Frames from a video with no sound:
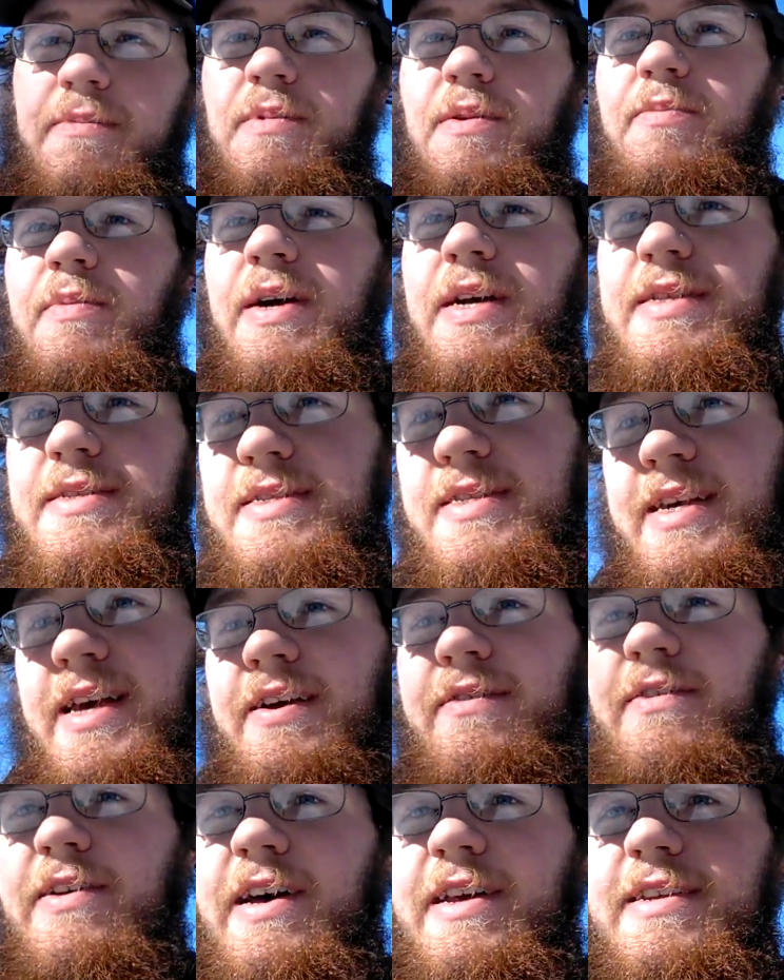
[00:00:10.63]
You might
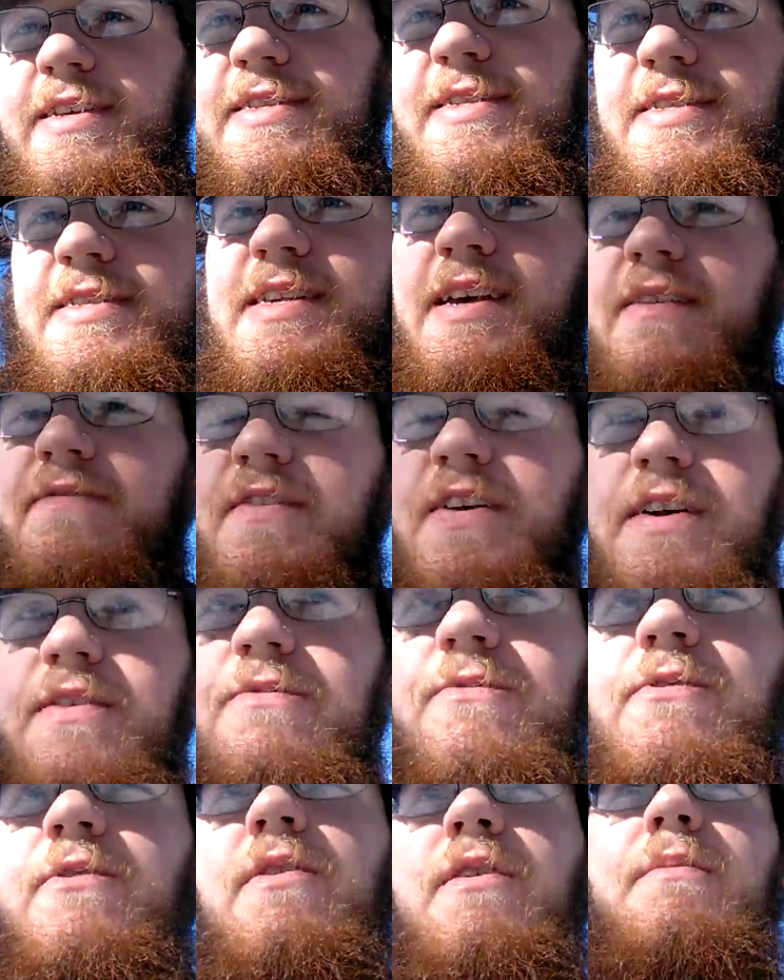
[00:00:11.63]
say, well, that doesn't sound
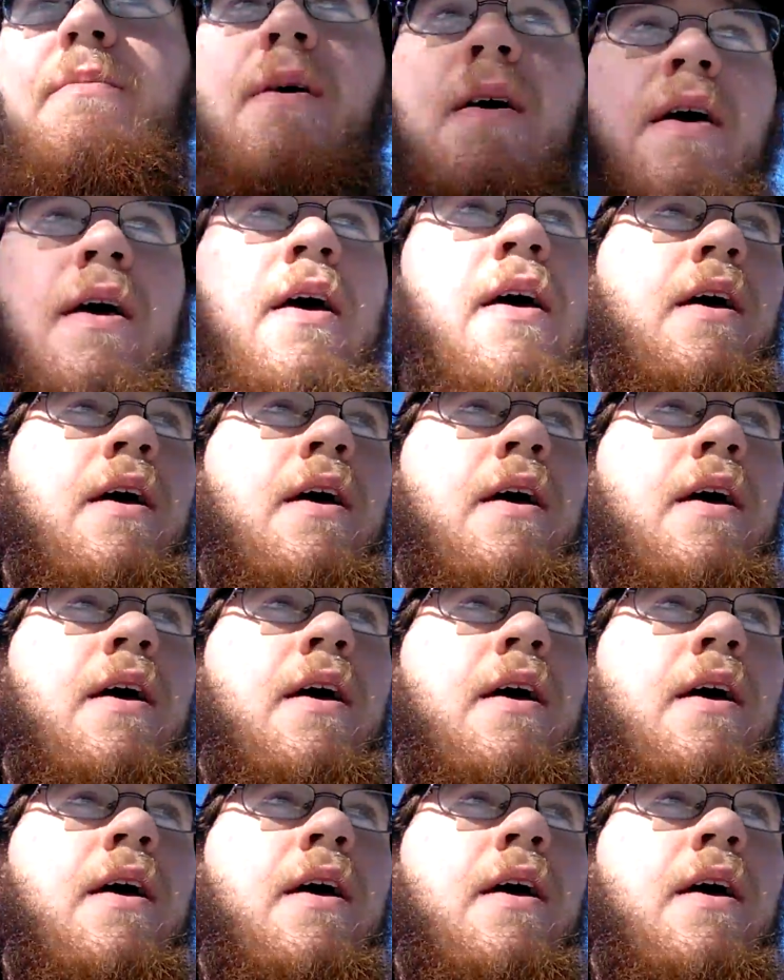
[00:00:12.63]
very warm.